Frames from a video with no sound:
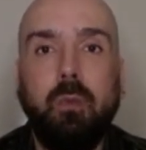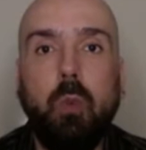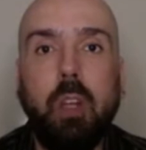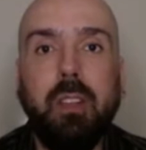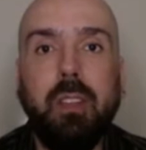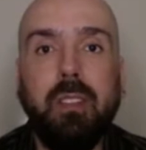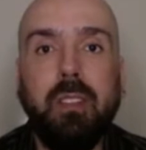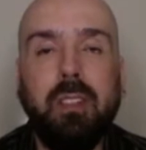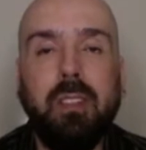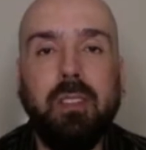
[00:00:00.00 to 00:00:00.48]

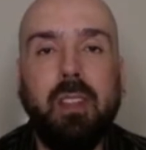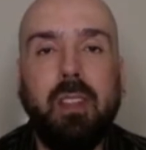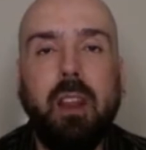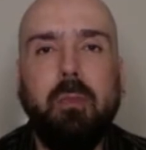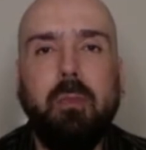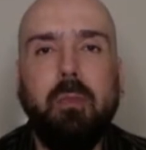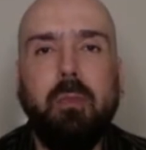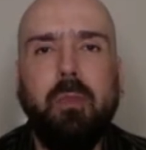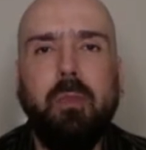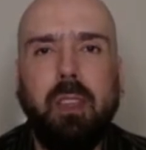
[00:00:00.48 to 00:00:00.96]
What is this that
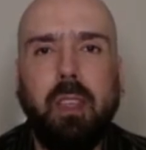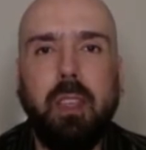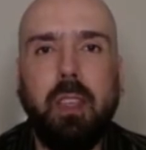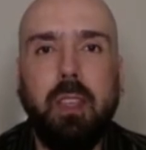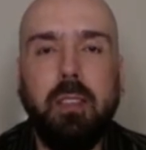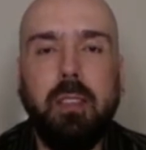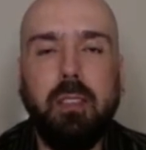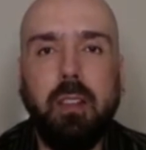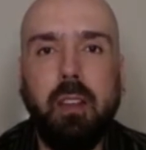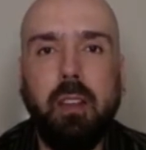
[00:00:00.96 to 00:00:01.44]
I'm feeling?
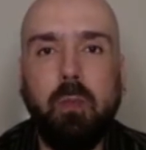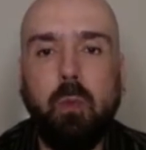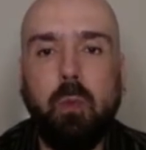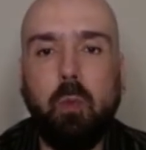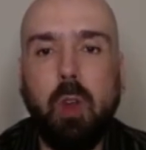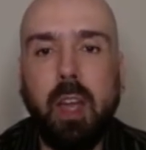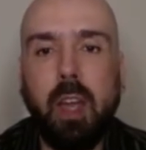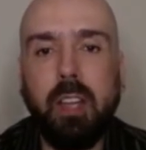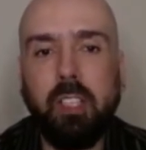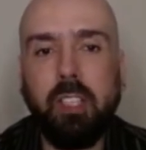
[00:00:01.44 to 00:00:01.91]
Is it a
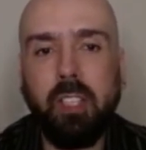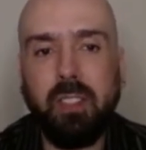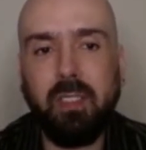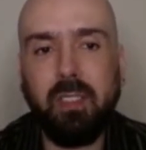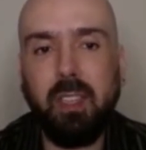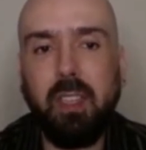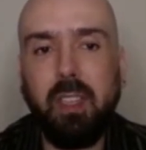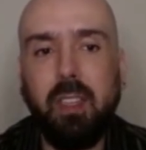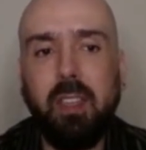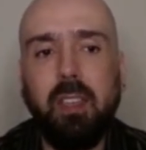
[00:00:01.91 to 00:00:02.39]
righteous
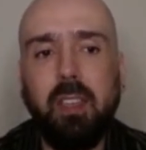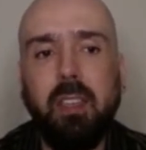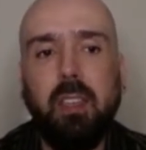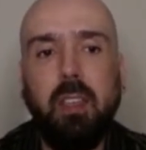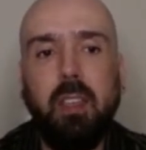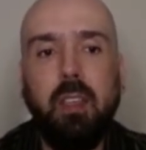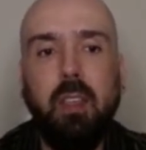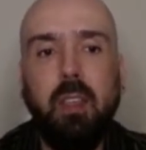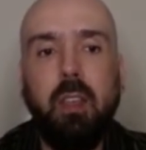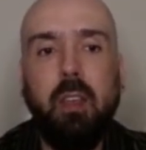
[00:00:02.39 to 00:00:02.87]
anger
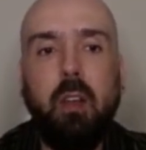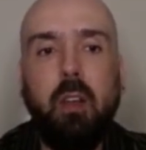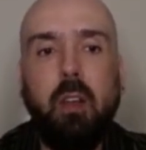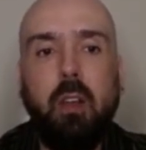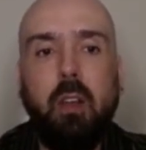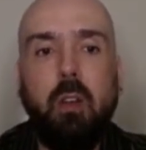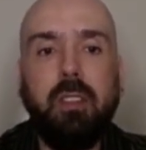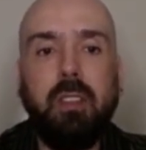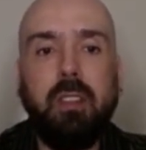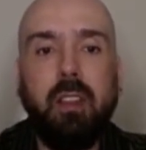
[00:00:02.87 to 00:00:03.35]

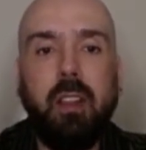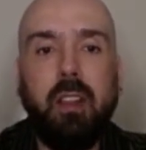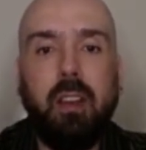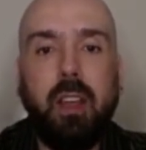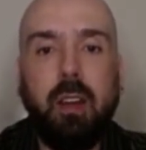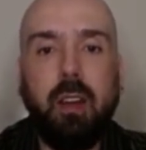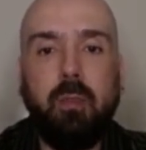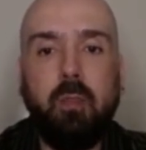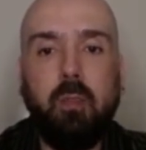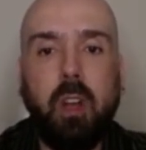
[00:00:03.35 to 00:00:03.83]
or is it an
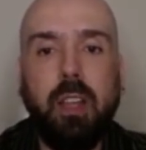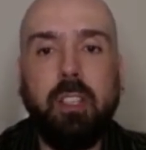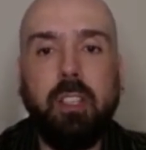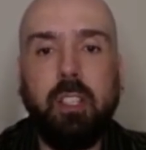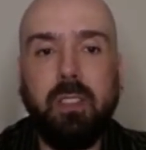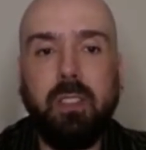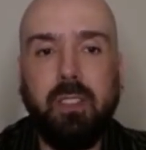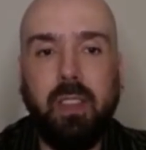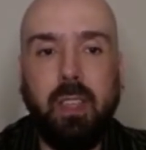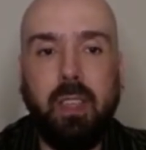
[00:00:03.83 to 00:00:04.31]

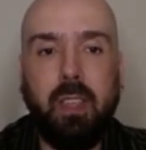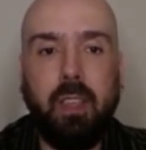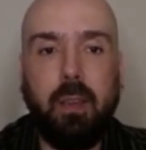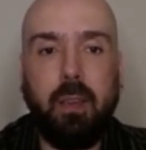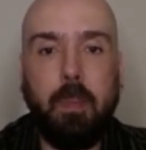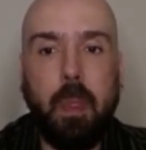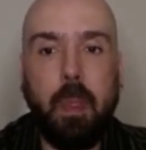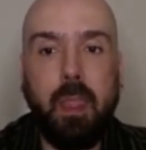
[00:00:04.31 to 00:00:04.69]
unrighteous anger?